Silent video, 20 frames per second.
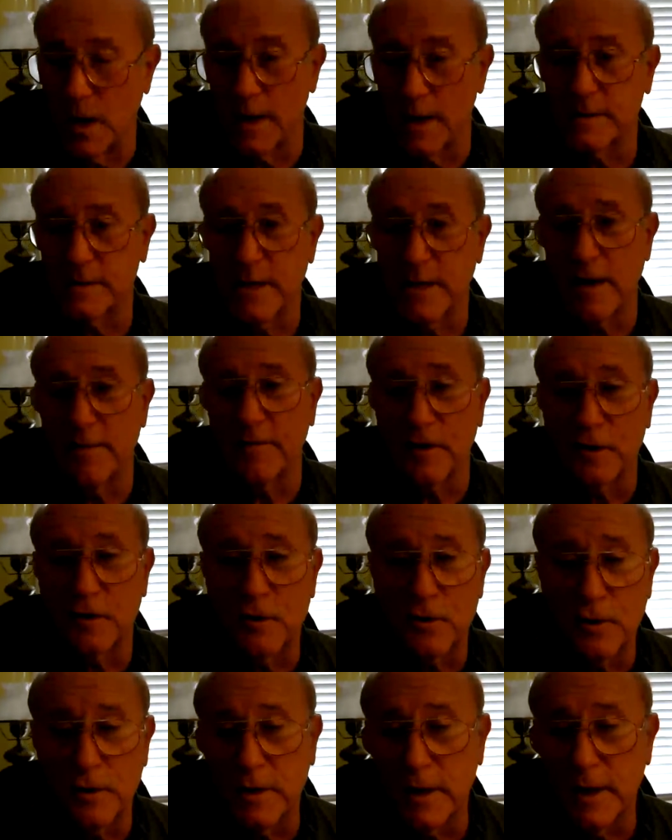You guys
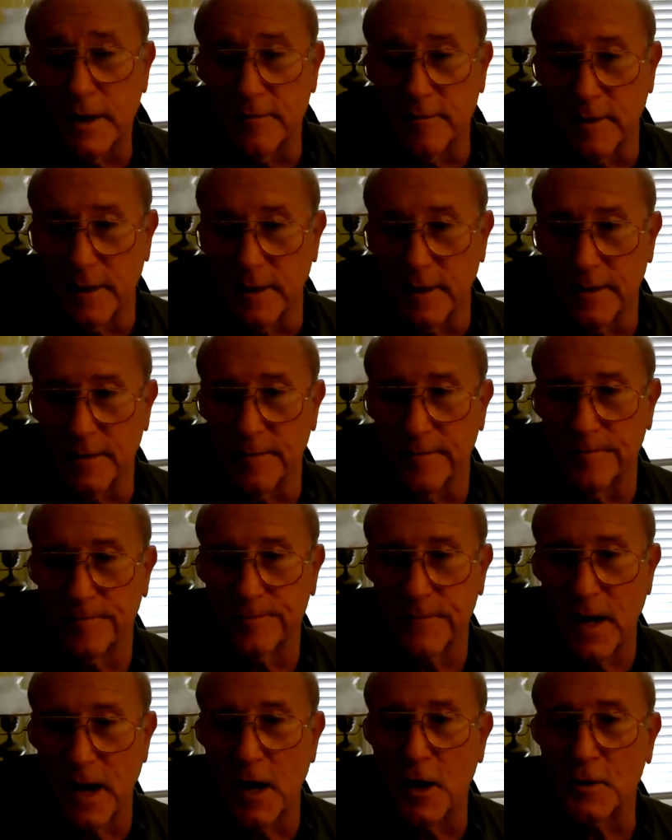have a good
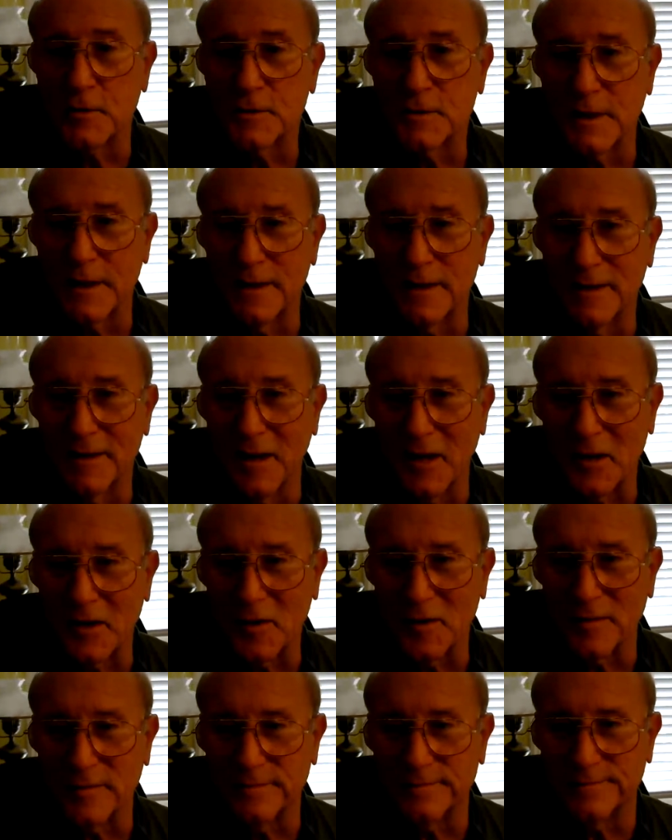evening. I'll see you
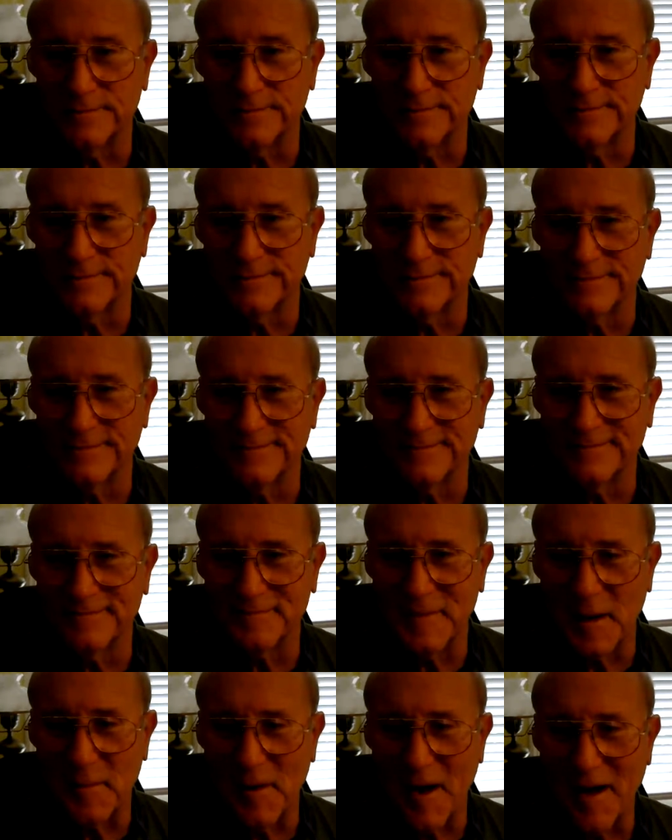later.
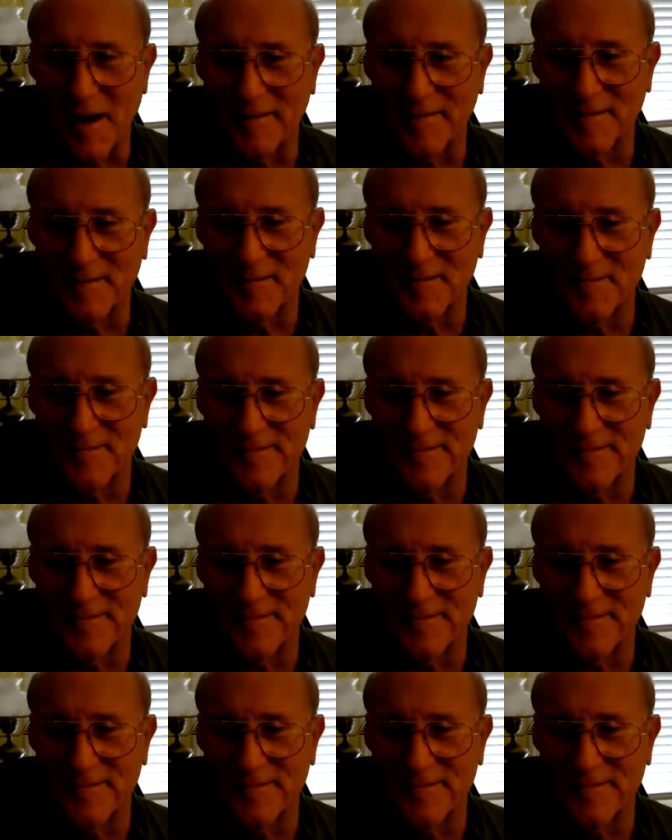Bye-bye.